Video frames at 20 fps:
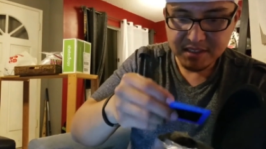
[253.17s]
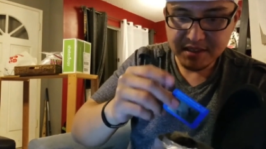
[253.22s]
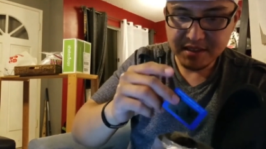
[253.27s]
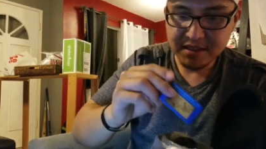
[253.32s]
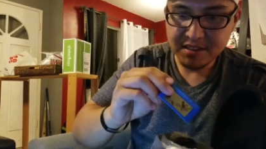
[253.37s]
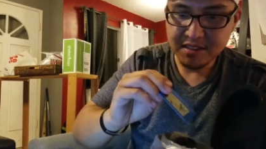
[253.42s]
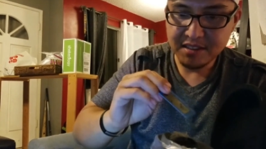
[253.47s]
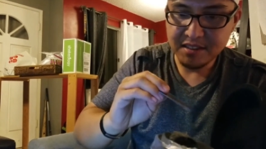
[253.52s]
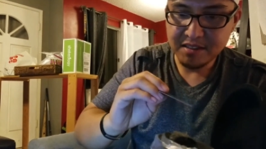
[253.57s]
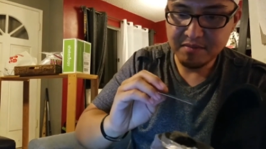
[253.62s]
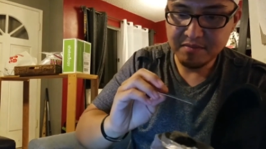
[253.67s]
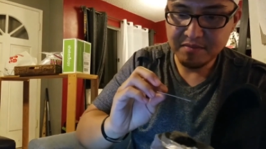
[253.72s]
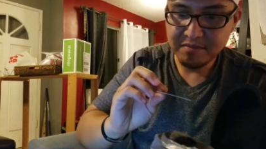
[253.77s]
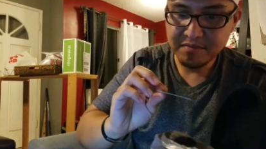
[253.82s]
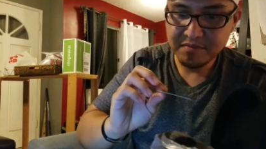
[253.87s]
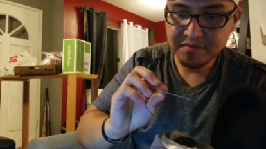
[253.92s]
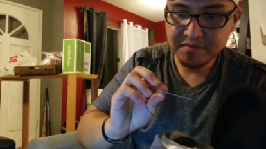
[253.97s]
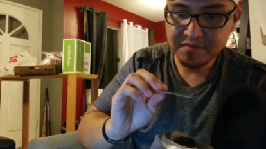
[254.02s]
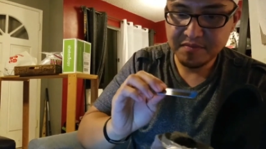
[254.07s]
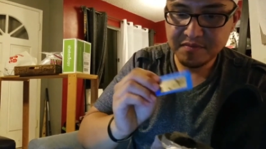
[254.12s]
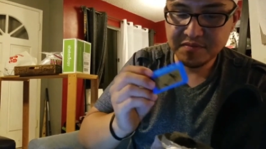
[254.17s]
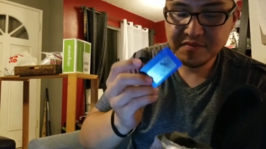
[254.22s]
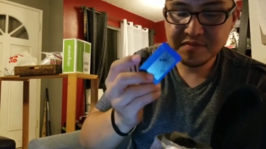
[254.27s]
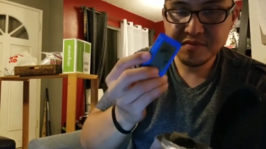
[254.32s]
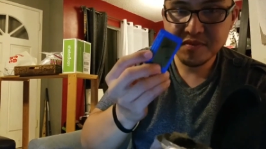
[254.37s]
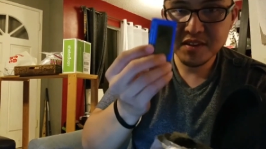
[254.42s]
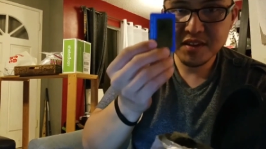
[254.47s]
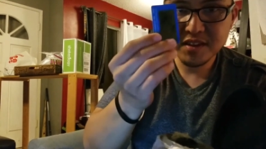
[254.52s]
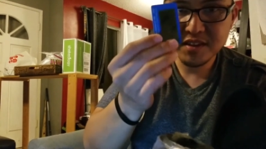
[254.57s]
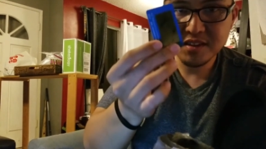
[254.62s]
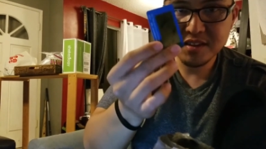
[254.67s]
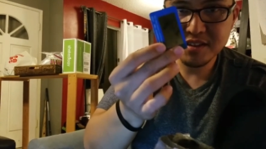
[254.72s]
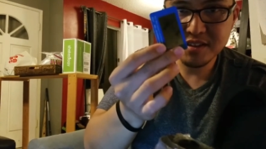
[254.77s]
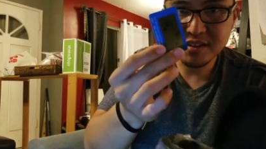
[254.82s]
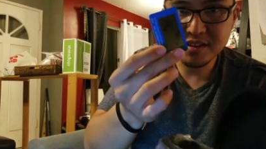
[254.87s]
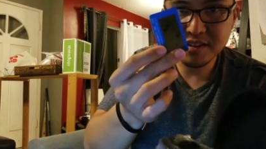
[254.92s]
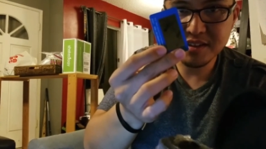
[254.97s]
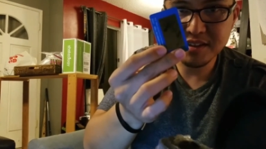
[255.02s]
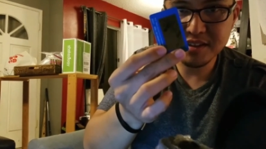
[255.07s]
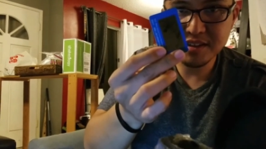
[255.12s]
Um,
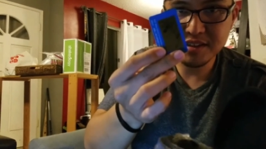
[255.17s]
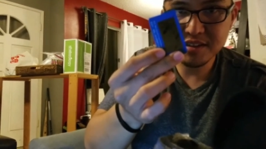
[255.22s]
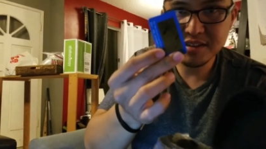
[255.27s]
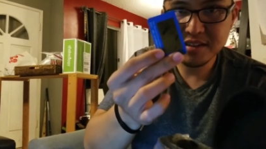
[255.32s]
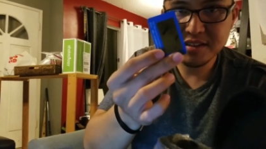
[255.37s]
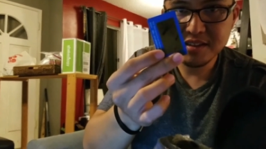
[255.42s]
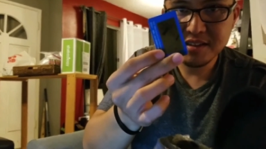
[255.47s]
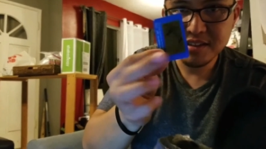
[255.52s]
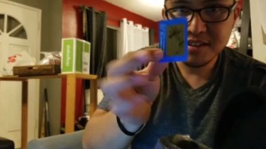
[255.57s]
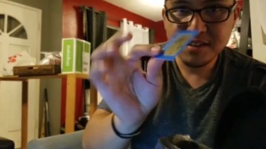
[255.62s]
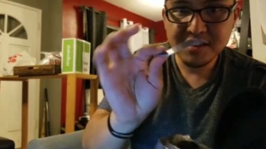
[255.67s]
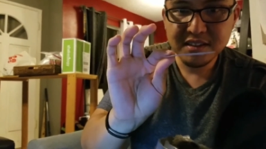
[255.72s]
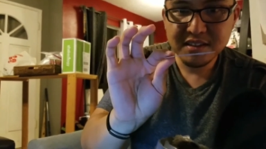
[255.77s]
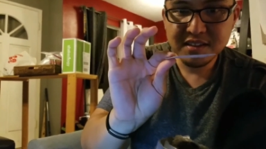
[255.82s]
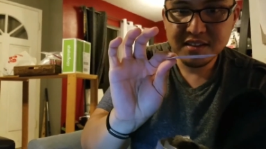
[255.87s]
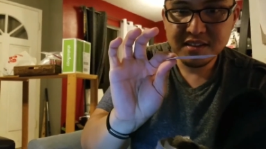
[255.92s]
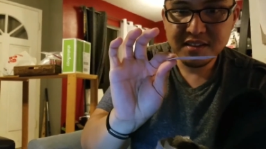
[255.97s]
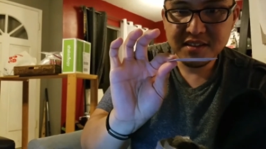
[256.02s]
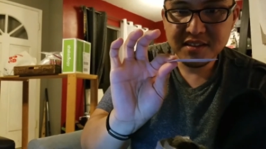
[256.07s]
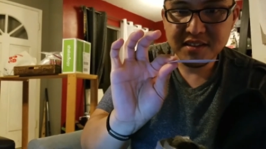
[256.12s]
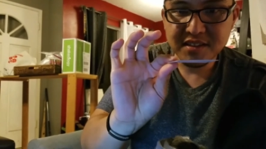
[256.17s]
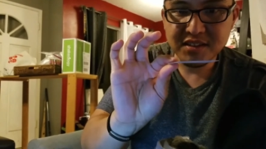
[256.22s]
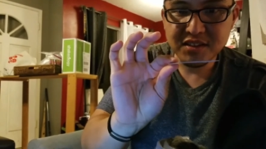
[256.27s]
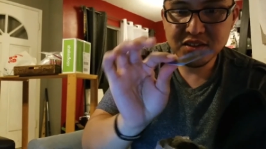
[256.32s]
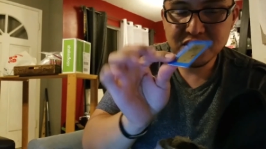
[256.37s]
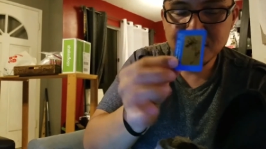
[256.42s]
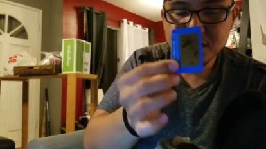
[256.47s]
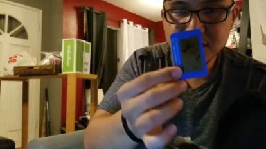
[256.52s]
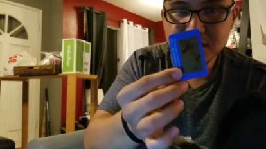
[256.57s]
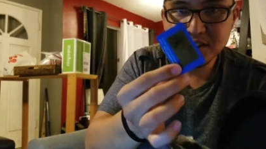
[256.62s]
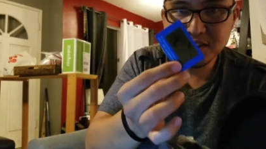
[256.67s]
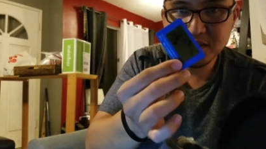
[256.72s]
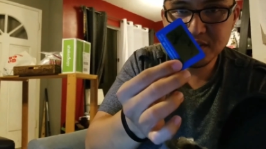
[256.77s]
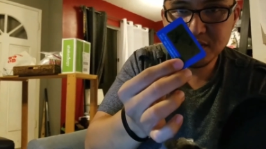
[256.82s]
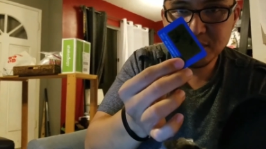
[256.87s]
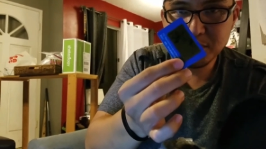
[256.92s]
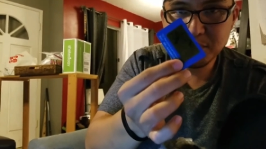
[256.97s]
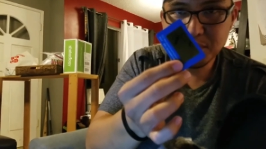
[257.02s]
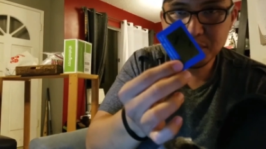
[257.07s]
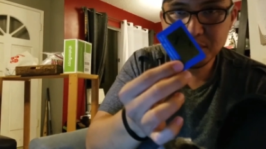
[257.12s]
the
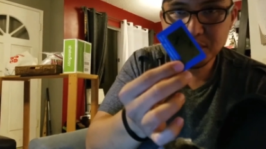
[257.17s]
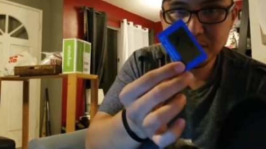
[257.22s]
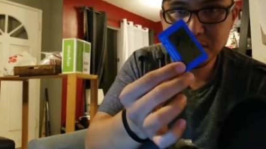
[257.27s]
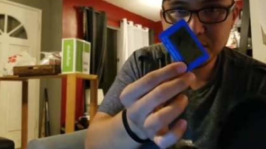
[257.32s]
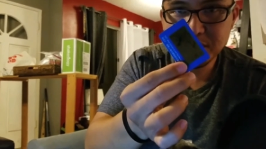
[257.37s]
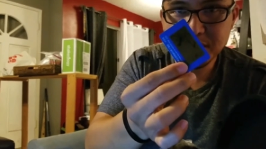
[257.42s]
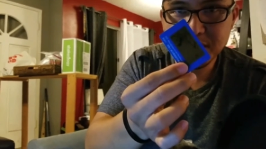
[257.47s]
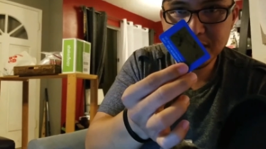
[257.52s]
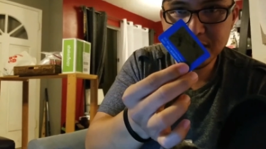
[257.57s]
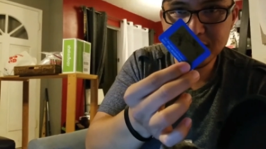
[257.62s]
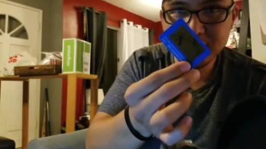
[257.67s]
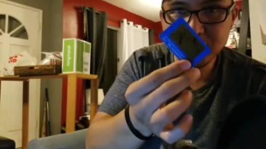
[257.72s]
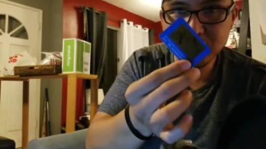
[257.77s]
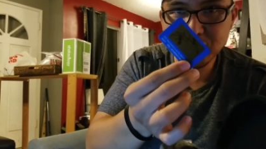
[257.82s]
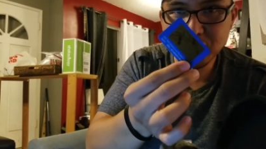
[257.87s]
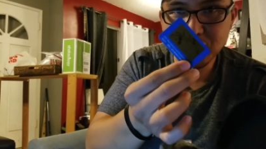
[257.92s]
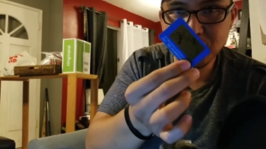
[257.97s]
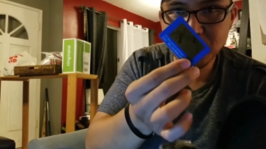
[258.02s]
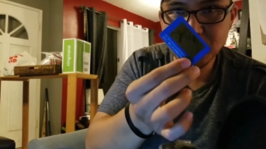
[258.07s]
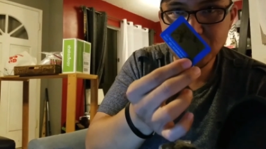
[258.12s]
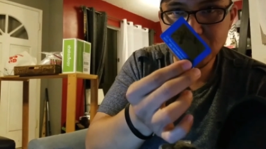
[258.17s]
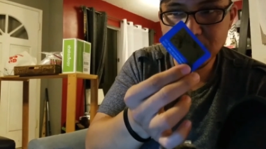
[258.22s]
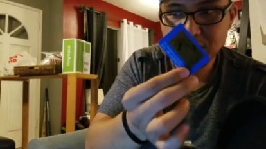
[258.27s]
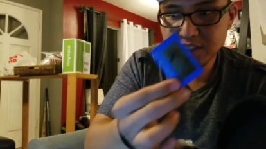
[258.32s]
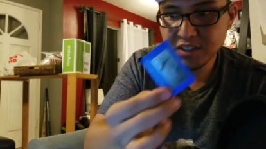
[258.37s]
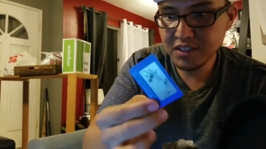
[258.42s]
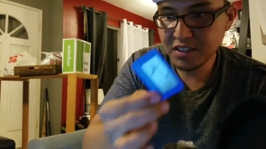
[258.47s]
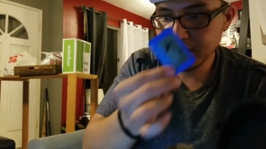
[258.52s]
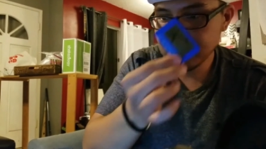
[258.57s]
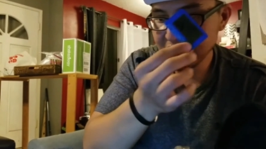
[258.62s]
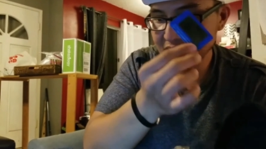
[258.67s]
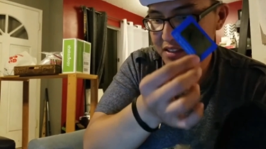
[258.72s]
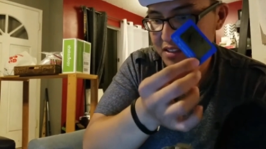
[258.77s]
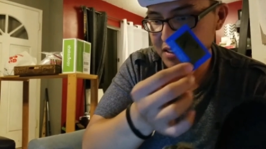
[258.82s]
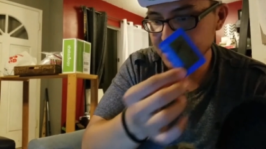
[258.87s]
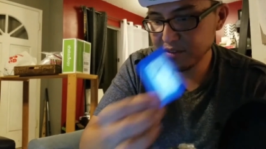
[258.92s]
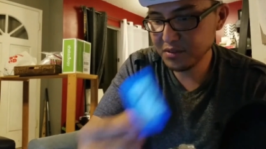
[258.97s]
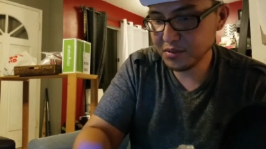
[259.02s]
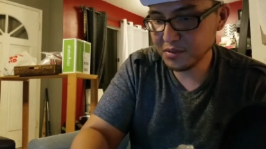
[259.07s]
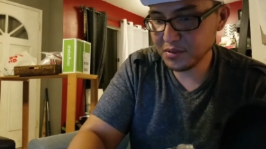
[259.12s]
instructional polarized card
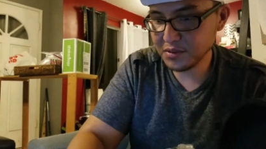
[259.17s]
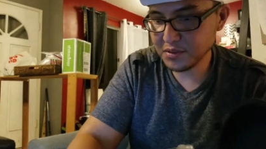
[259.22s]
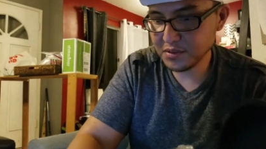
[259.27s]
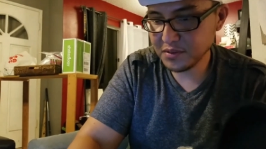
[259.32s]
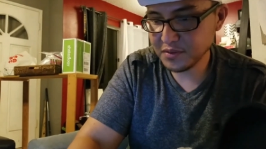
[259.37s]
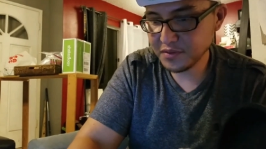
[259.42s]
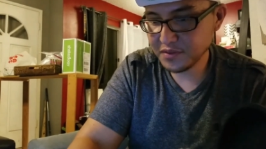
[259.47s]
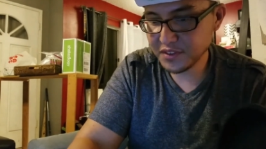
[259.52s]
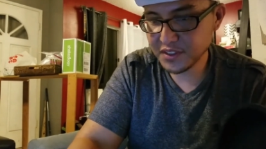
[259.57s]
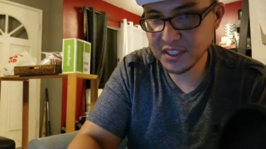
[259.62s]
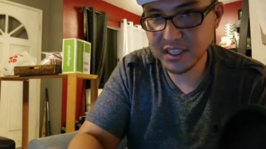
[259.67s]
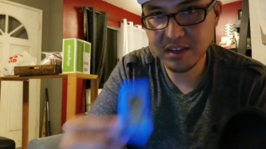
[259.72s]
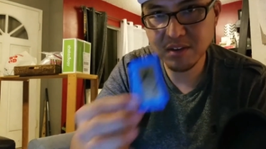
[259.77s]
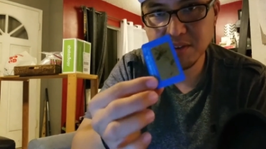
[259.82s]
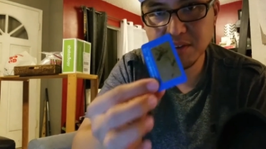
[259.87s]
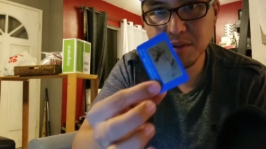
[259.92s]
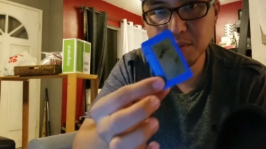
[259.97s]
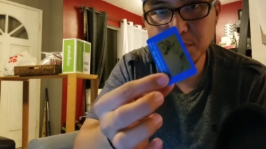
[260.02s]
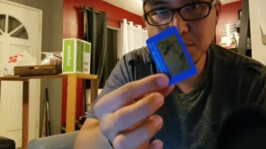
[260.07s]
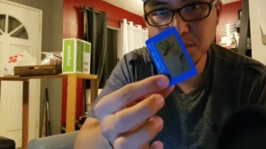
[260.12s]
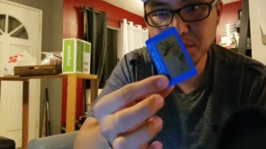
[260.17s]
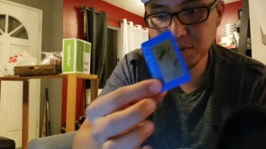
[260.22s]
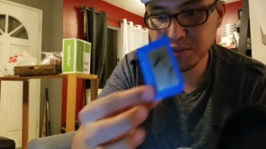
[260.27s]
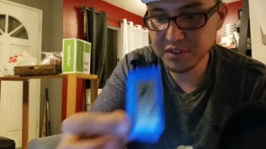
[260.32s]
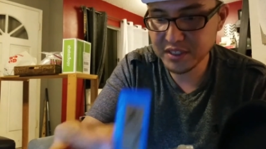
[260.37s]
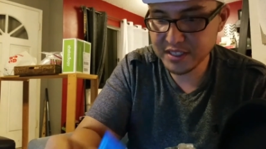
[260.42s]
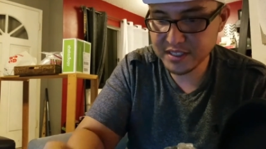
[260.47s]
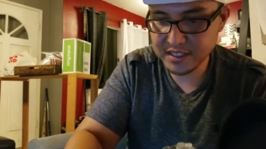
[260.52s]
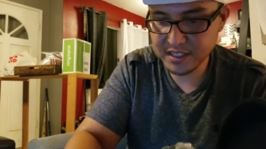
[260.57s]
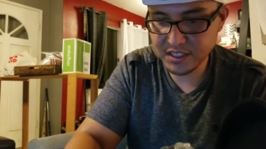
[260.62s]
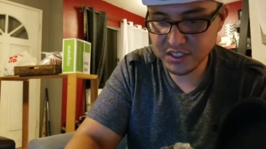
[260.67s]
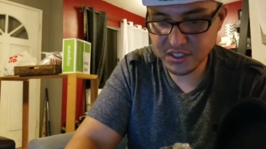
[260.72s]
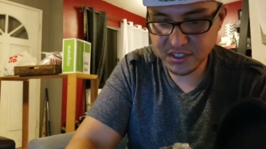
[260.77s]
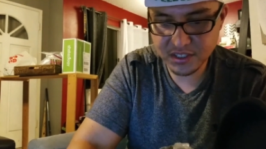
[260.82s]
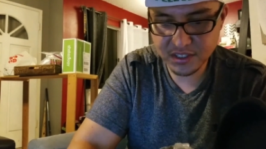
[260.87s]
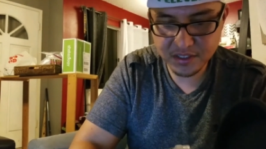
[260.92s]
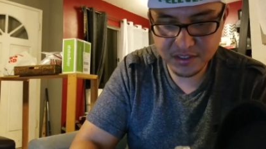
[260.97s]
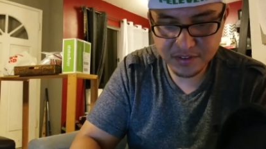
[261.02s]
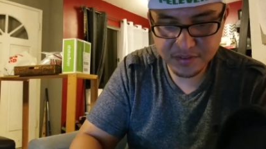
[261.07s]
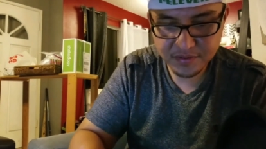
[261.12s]
to check out the
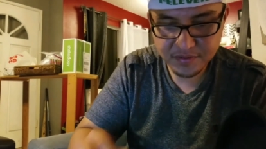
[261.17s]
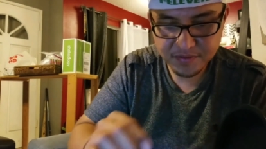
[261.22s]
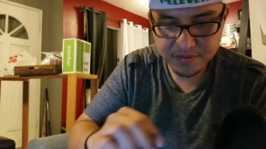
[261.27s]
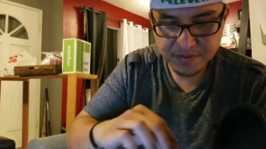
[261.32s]
polarization.